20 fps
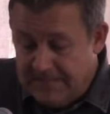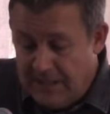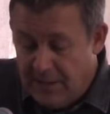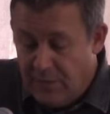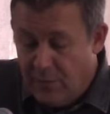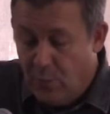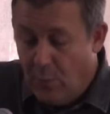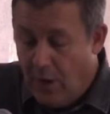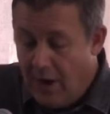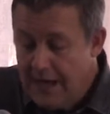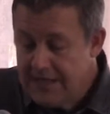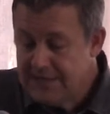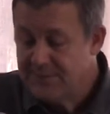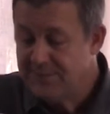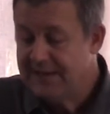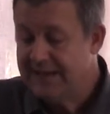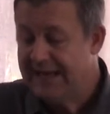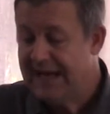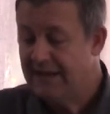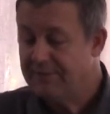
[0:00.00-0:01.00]
The wise
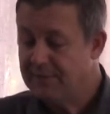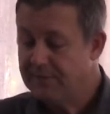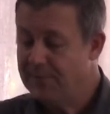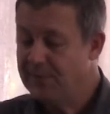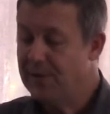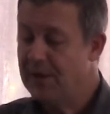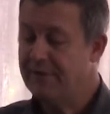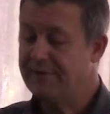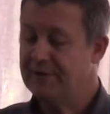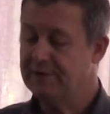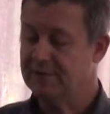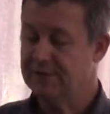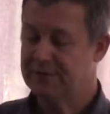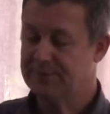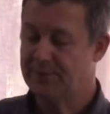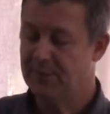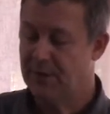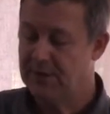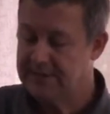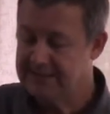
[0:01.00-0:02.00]
men have the perfect
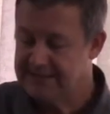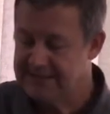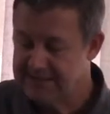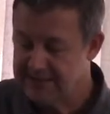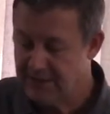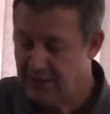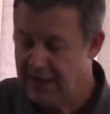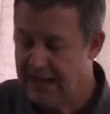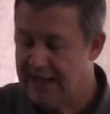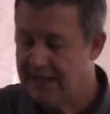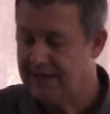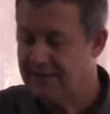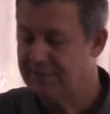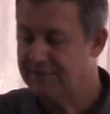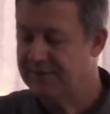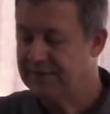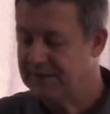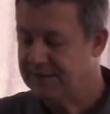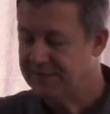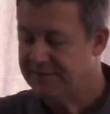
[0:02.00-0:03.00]
response in light
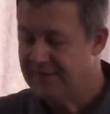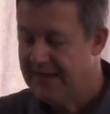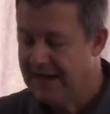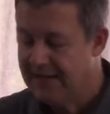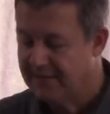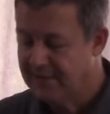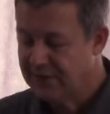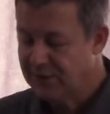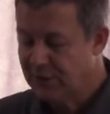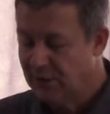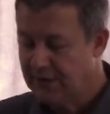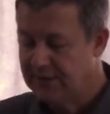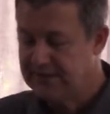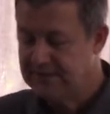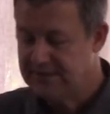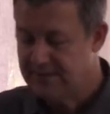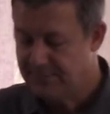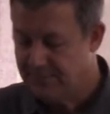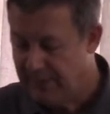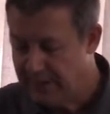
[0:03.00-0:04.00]
of this fact that God
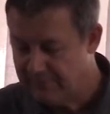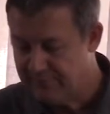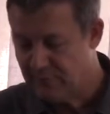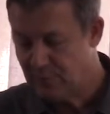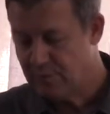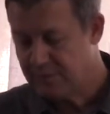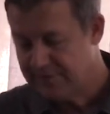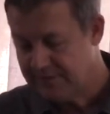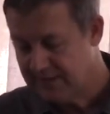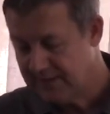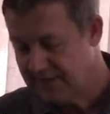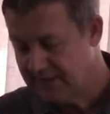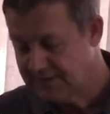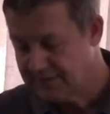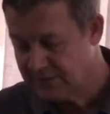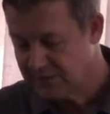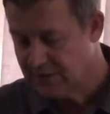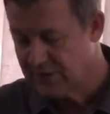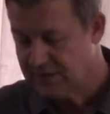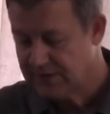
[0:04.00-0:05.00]
is above all things,
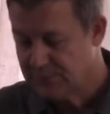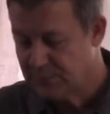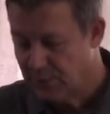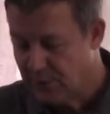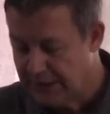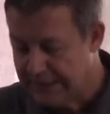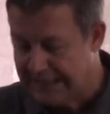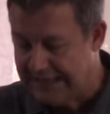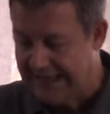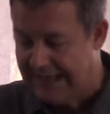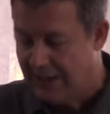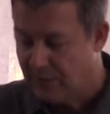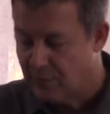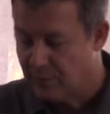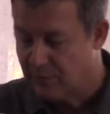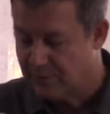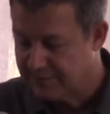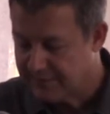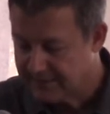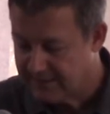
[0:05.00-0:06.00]
that God is working out
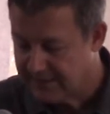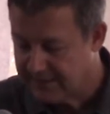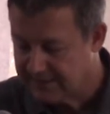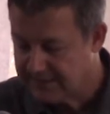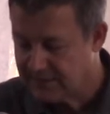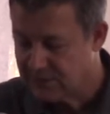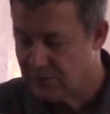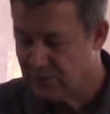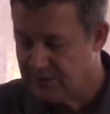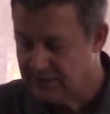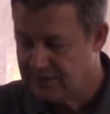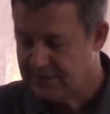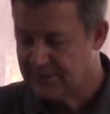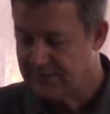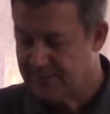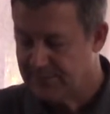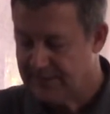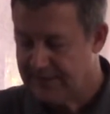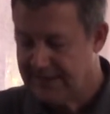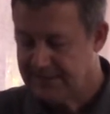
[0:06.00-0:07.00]
all things according to
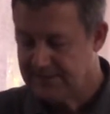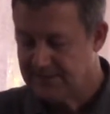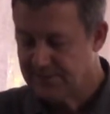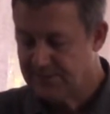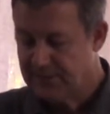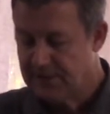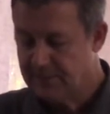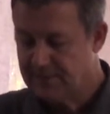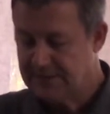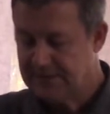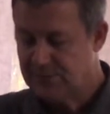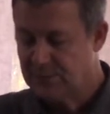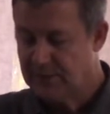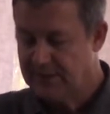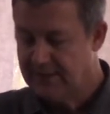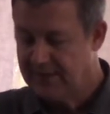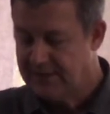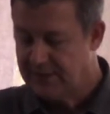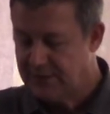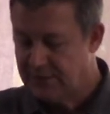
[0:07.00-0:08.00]
his plans and purposes. What
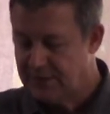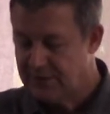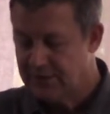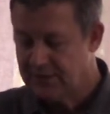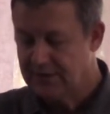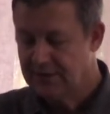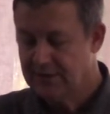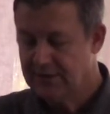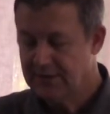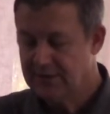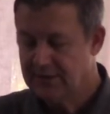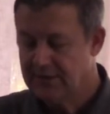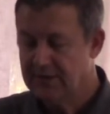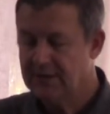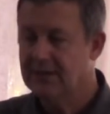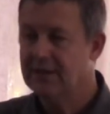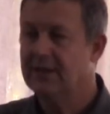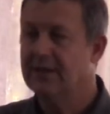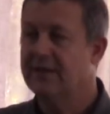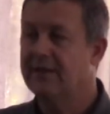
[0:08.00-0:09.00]
do they do?
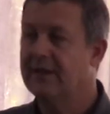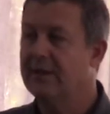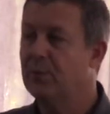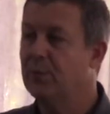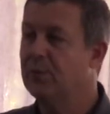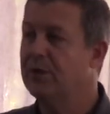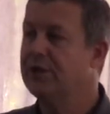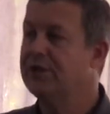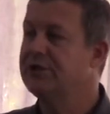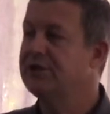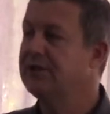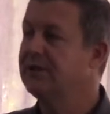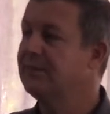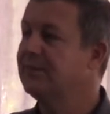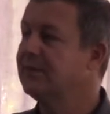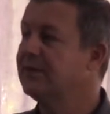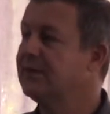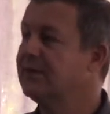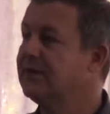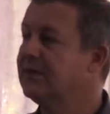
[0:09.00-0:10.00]
They
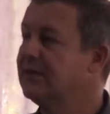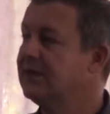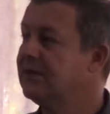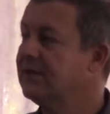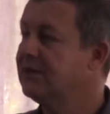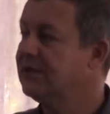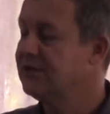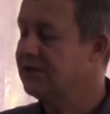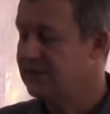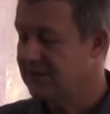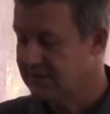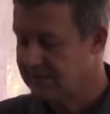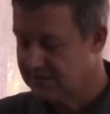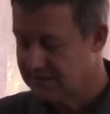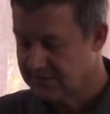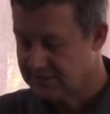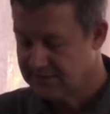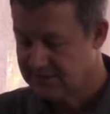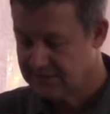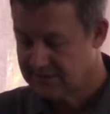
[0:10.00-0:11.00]
worship
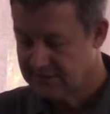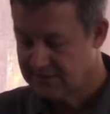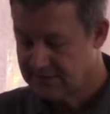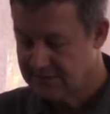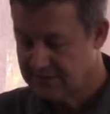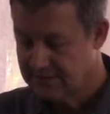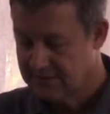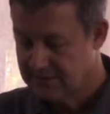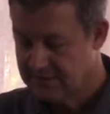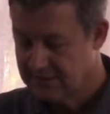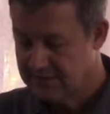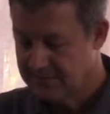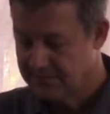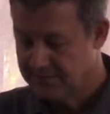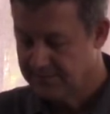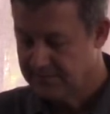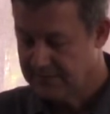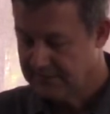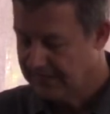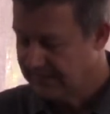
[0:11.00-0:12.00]
Jesus.
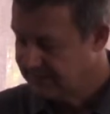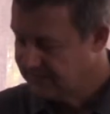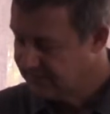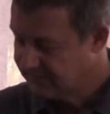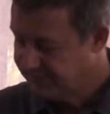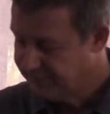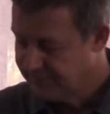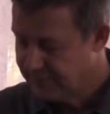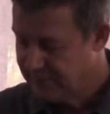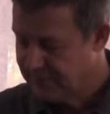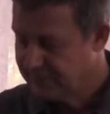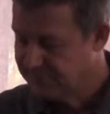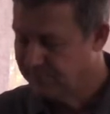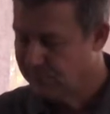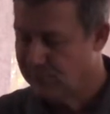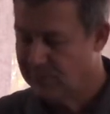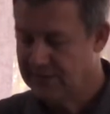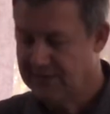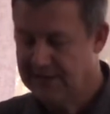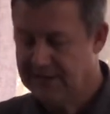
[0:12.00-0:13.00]
And that's the first
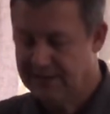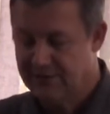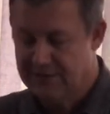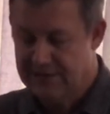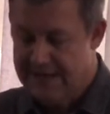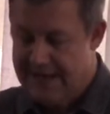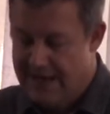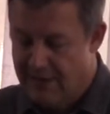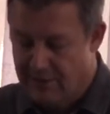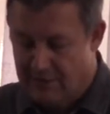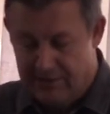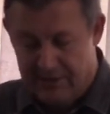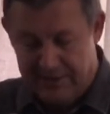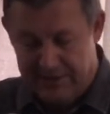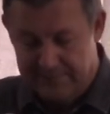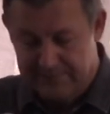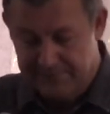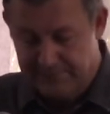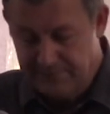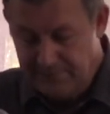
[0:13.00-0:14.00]
point here in the
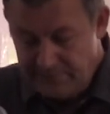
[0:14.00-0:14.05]
outline.